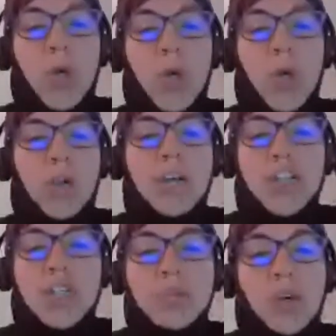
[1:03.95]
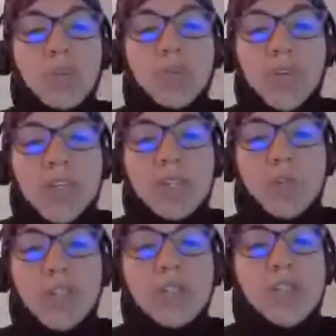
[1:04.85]
With a large number of
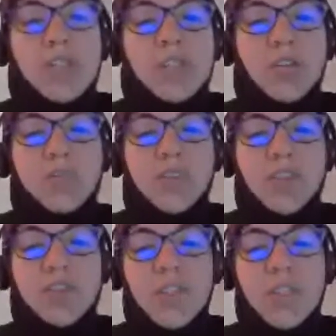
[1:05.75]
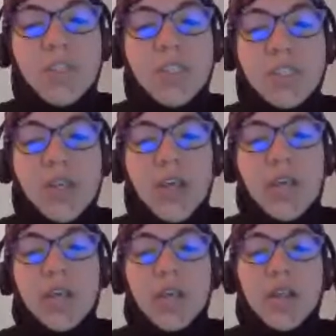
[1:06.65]
dependencies of services
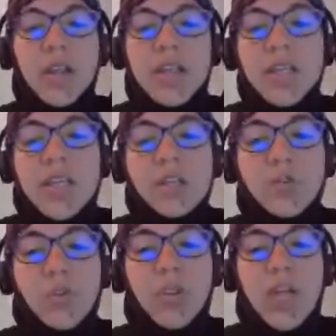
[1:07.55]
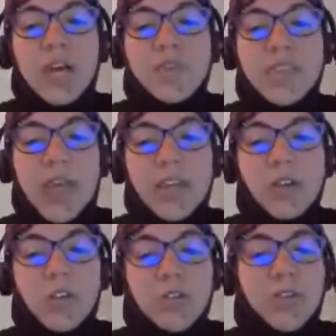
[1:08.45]
linked to the life cycle
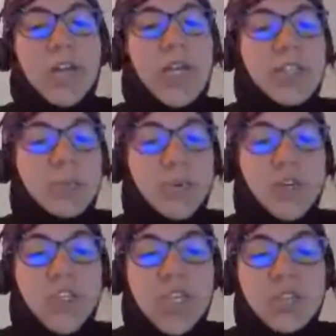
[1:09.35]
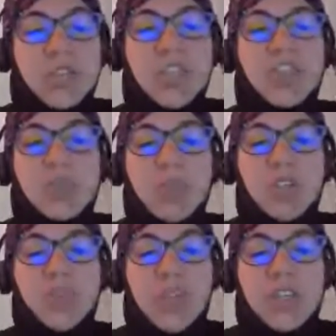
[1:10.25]
of an IT project, each
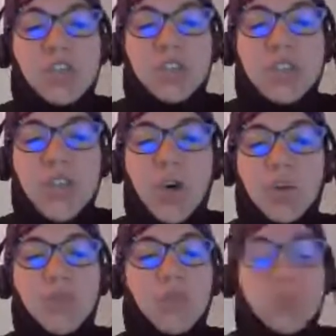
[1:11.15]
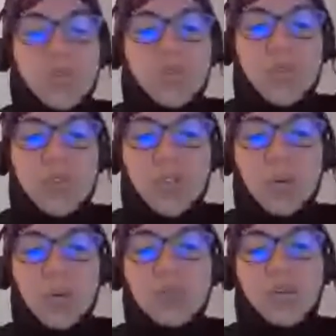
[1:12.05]
modification of the source
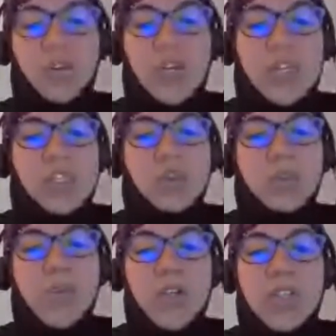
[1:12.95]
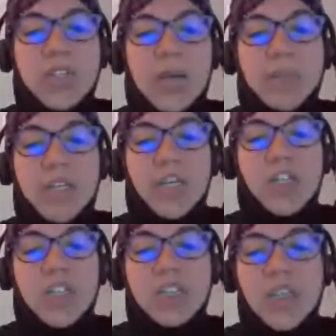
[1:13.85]
code of a classical monolithic
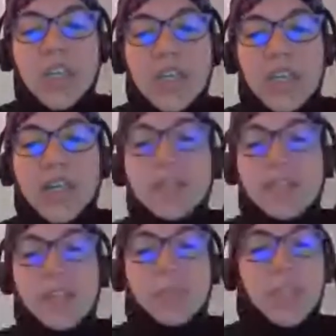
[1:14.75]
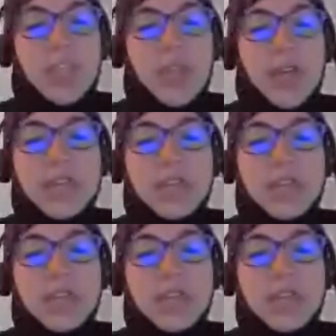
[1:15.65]
application can destabilize